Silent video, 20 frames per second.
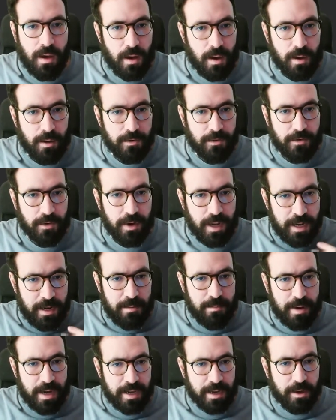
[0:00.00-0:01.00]
So then
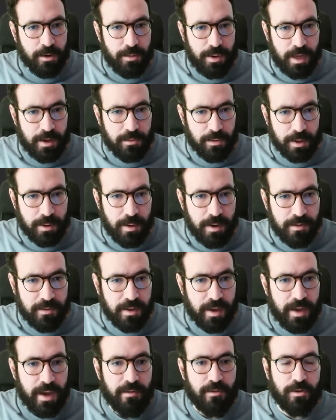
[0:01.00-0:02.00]
in my create request,
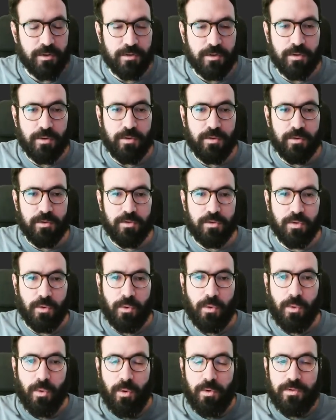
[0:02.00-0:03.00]
I have also
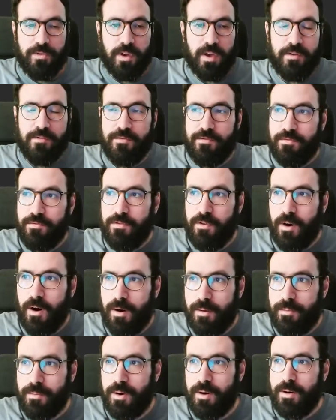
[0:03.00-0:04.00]
to say
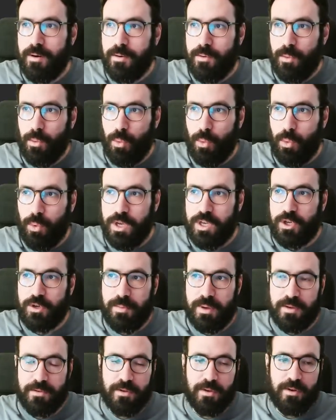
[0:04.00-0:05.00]
from which
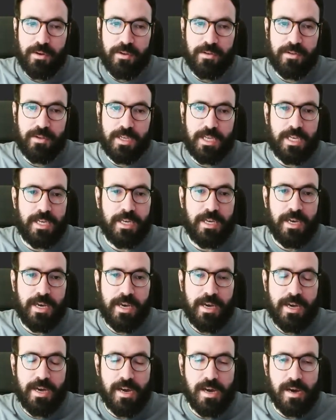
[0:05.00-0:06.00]
person is the
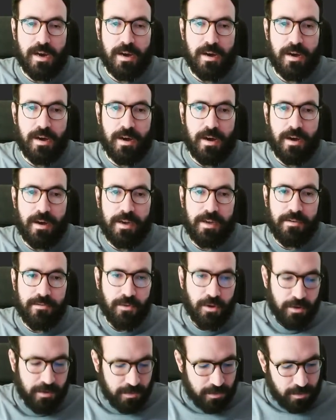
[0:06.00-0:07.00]

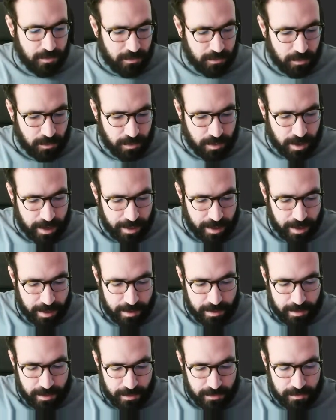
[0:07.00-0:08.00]
invoice. So I
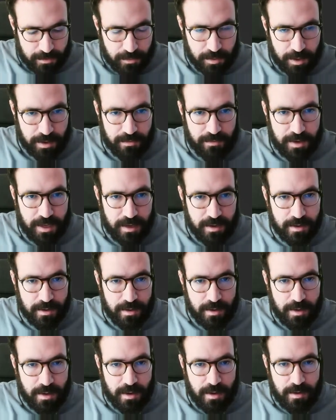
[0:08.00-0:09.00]
add a string field
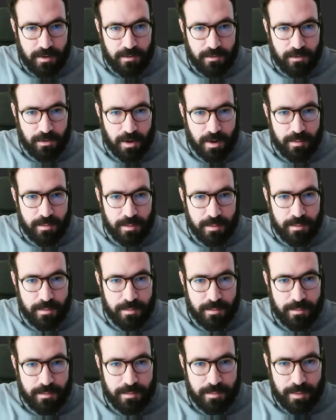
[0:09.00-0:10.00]
from
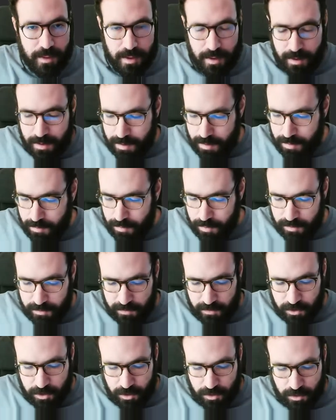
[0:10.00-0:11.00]

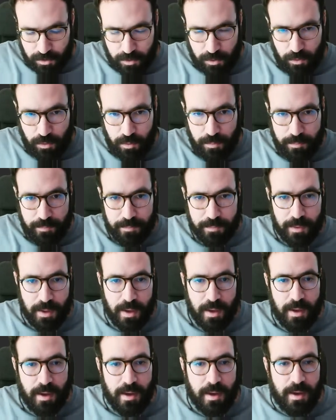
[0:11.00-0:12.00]
position 2,
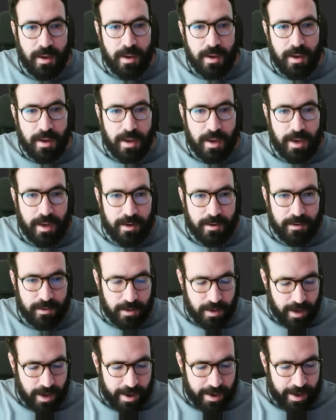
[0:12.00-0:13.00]
and
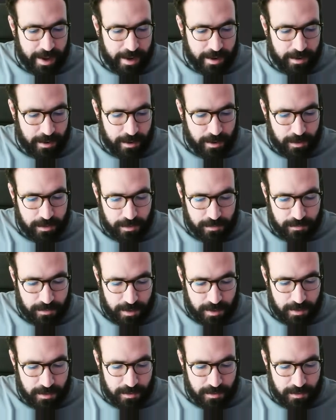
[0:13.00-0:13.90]
I add another field,